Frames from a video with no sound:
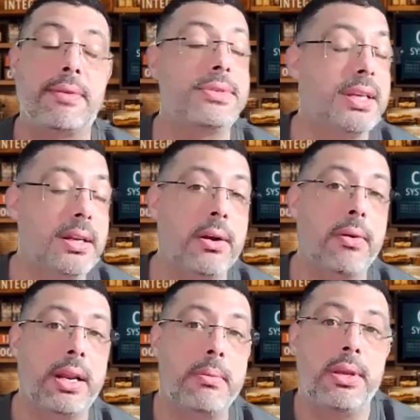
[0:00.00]
I've seen it
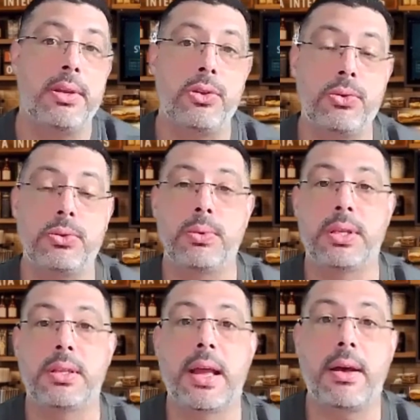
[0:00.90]
already being used
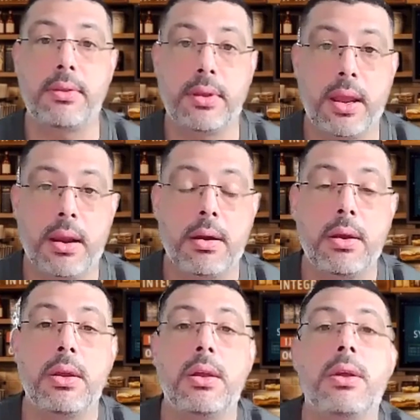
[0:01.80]
within the healthcare,
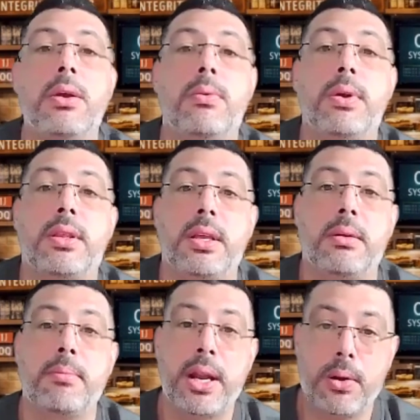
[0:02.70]
within
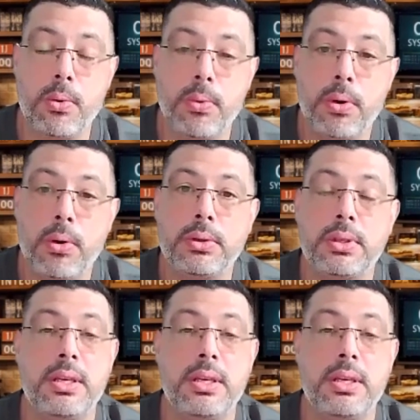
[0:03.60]
the medical world.